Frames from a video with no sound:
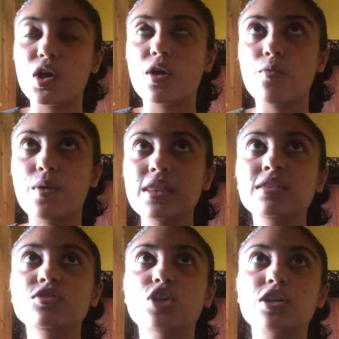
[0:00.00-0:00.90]

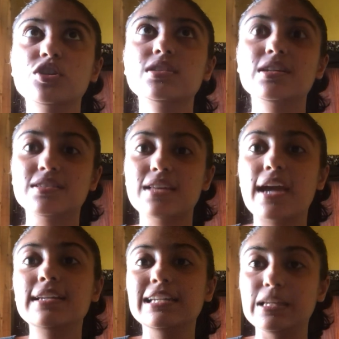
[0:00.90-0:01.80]
when judges are
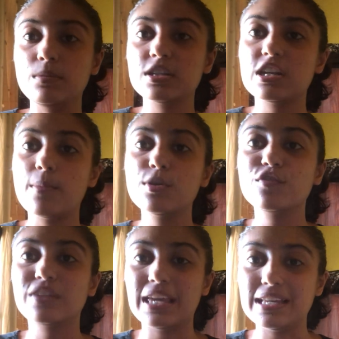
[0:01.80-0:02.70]
assigned a limited number
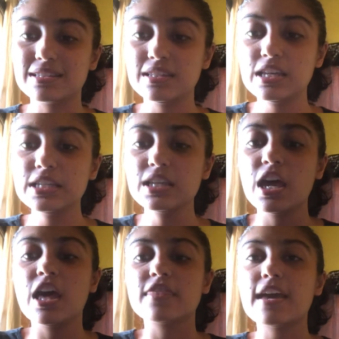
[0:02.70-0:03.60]
of cases,
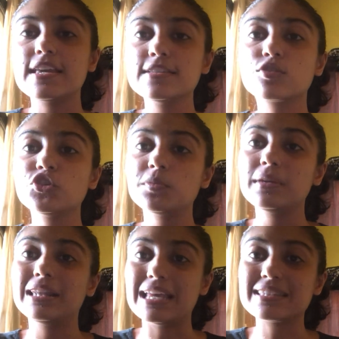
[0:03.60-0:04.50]
there is going to be
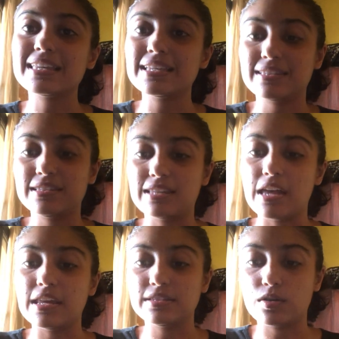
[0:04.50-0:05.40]
less cases
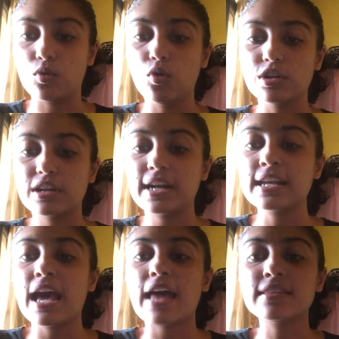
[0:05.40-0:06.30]
done as a whole, right?
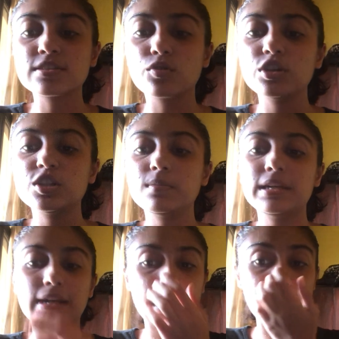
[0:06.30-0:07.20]
And there's going to
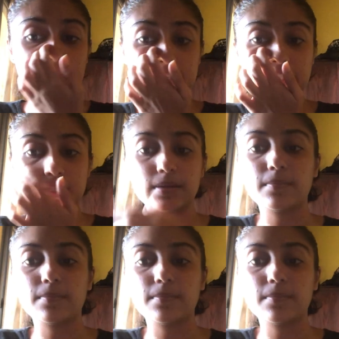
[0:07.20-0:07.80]
be less